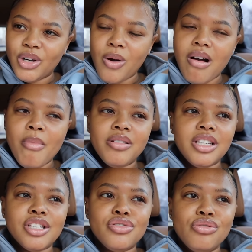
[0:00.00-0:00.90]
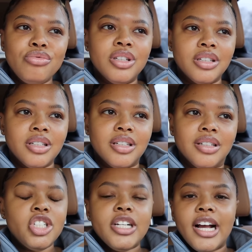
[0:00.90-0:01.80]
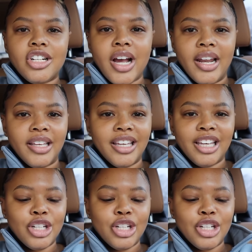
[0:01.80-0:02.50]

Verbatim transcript: Guacamole is too good. She gotta try it again,